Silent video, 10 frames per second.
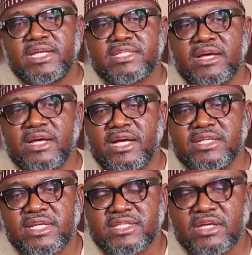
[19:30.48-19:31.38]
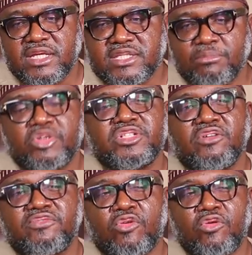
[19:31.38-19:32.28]
is a body
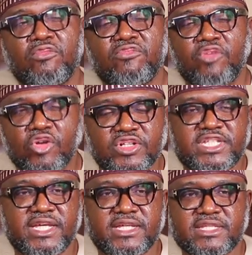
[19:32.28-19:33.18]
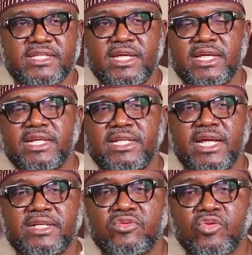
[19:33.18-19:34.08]
of volunteers
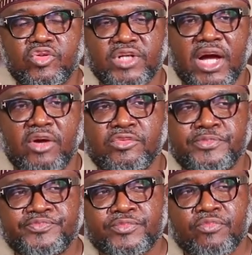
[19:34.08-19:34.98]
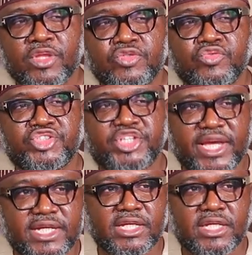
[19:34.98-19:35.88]
that go around to
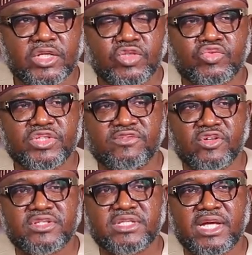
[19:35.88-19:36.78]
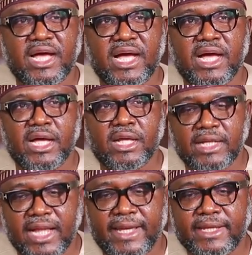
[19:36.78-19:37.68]
check, to give us
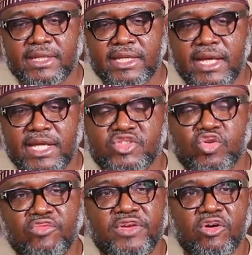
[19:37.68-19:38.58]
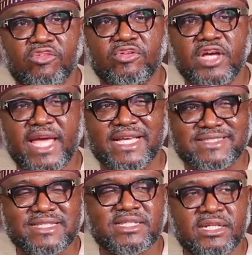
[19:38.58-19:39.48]
like a survey of
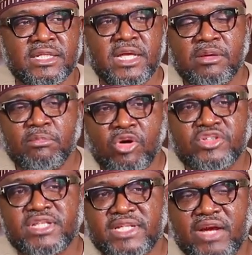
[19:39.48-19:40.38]
existing mosques in